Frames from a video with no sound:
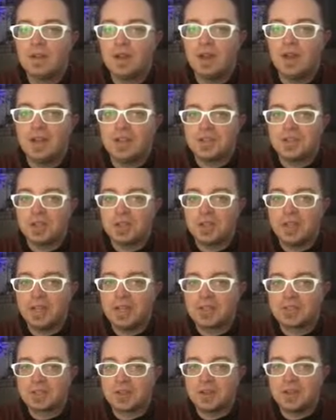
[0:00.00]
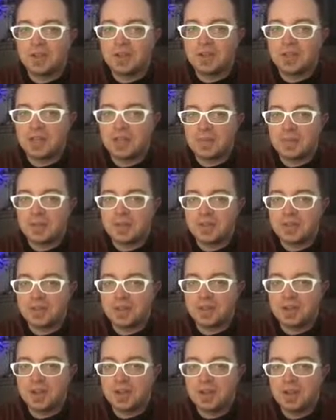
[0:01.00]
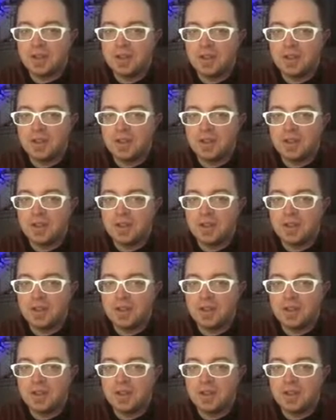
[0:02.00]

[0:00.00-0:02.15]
Uh, Juliana, sorry to hear that about the dog.